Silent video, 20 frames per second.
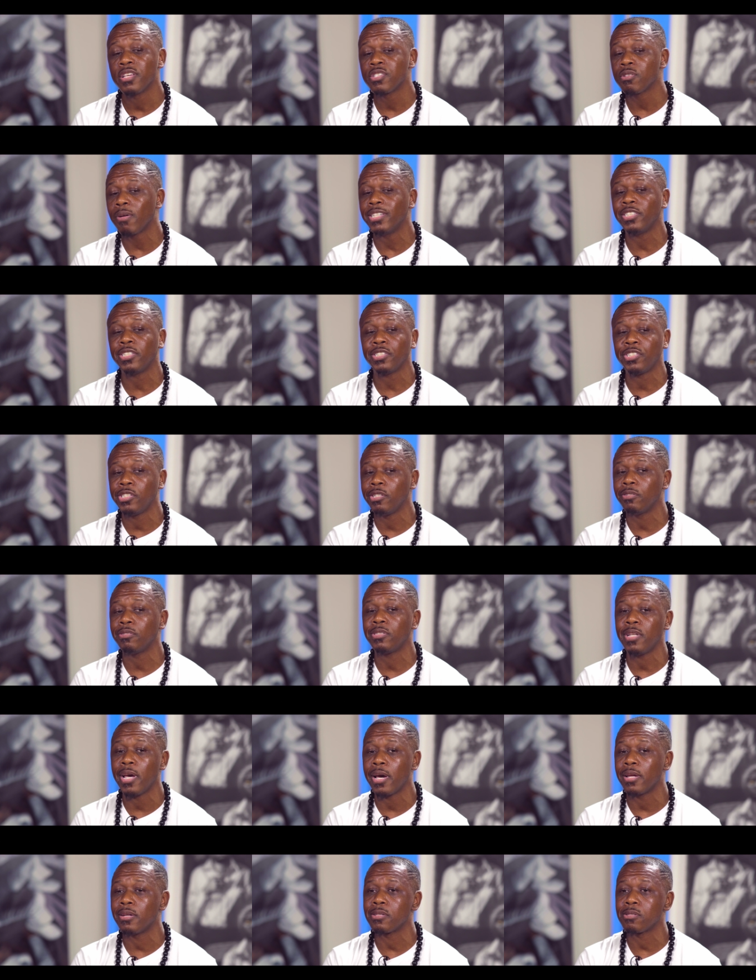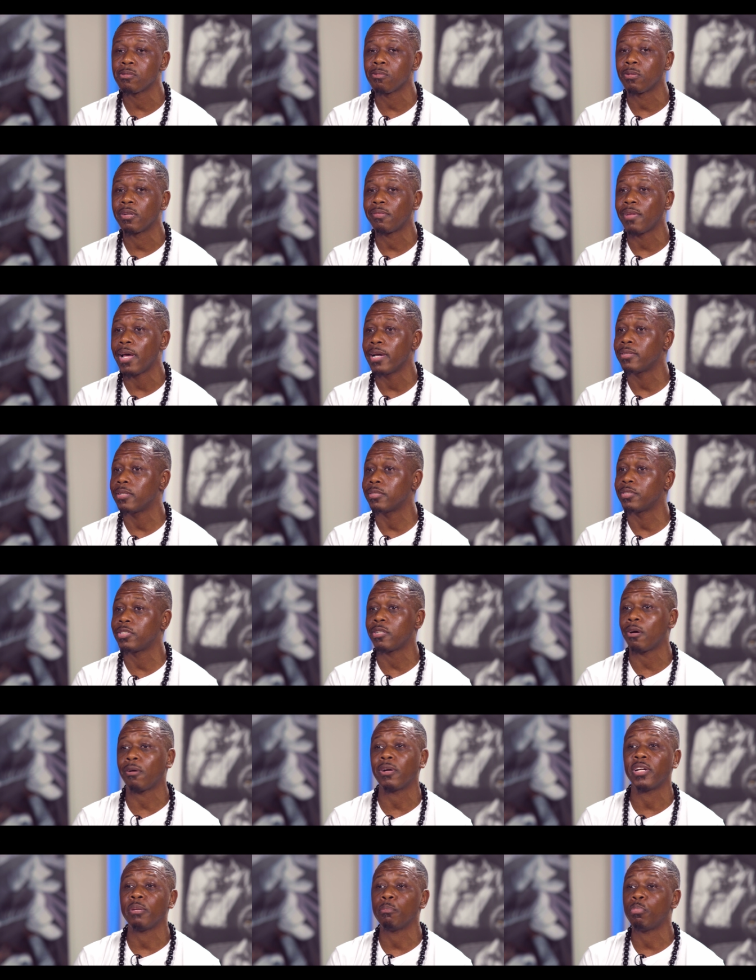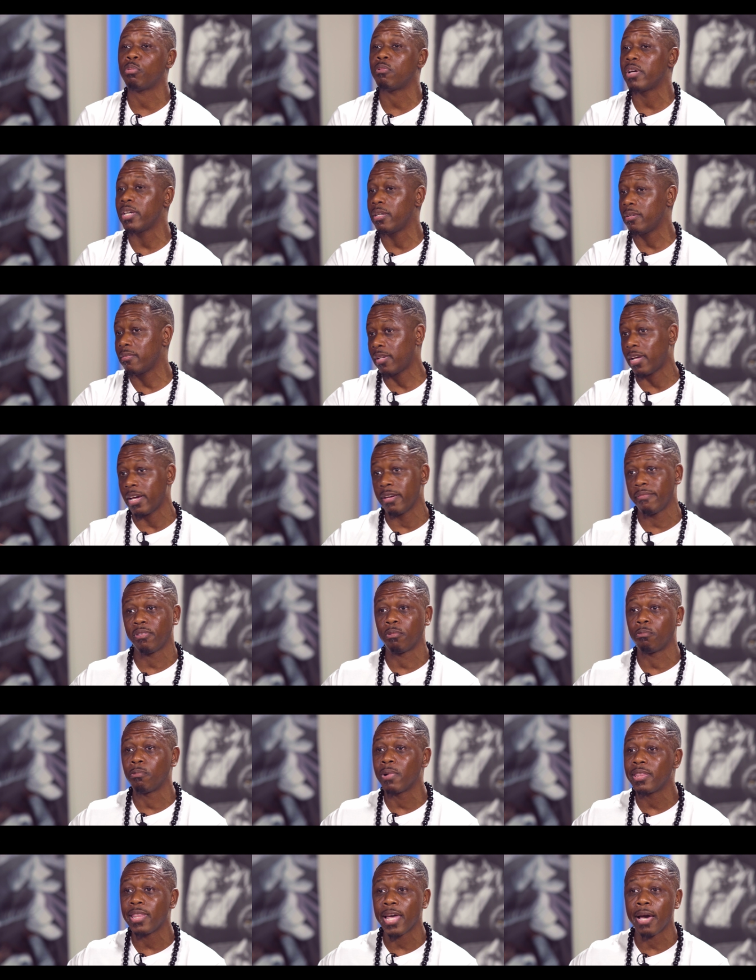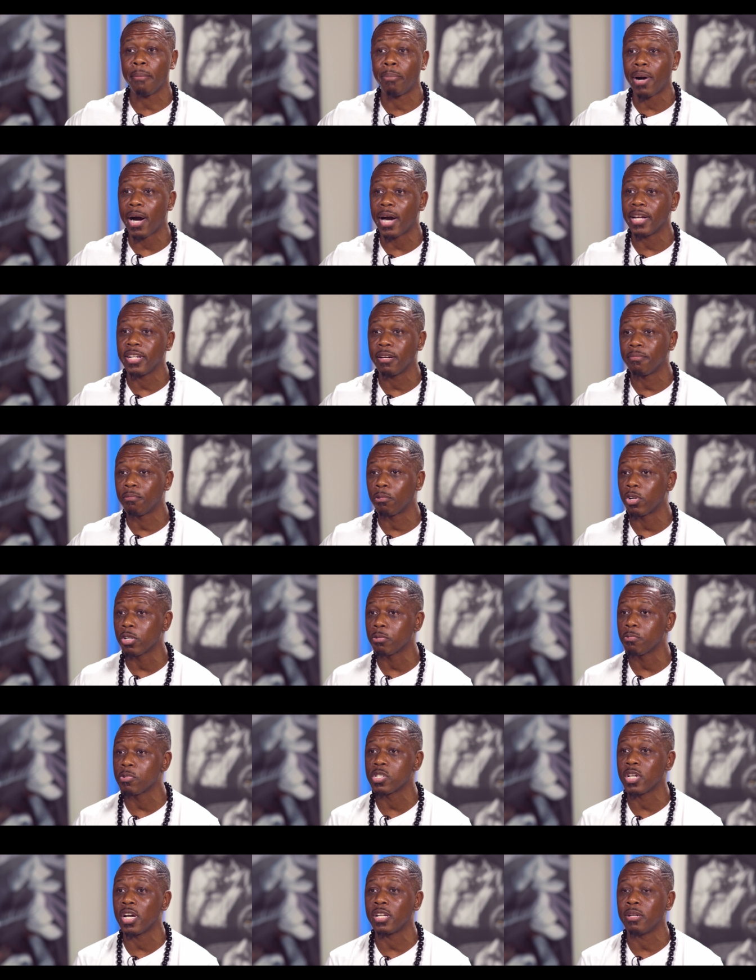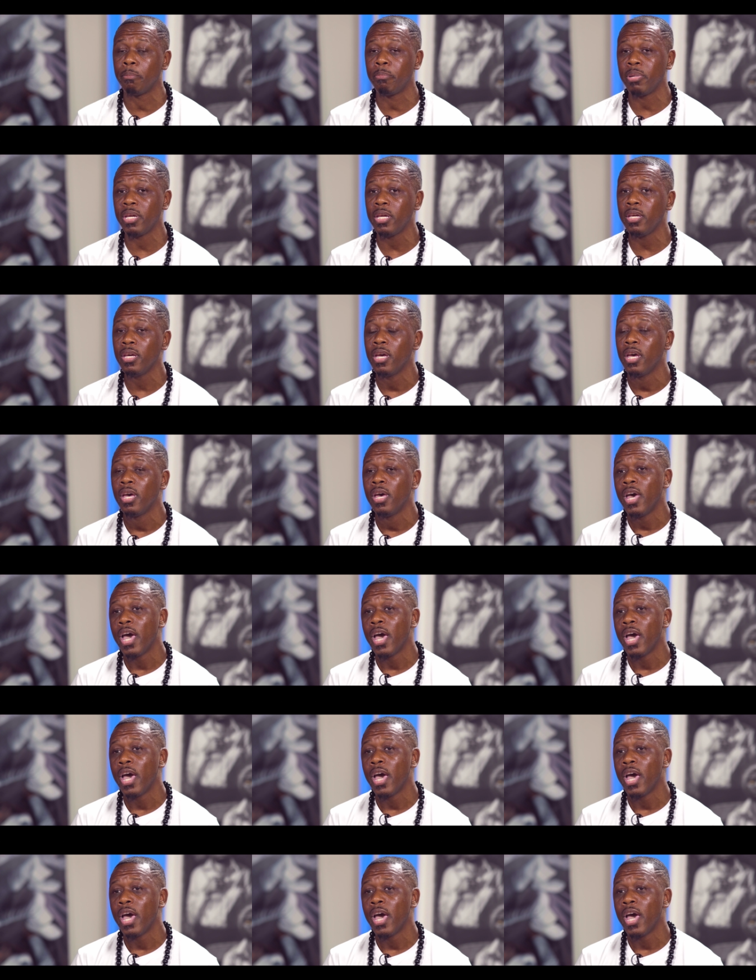And so I just used that as sort of like the starting point, like for what that body of work was gonna be.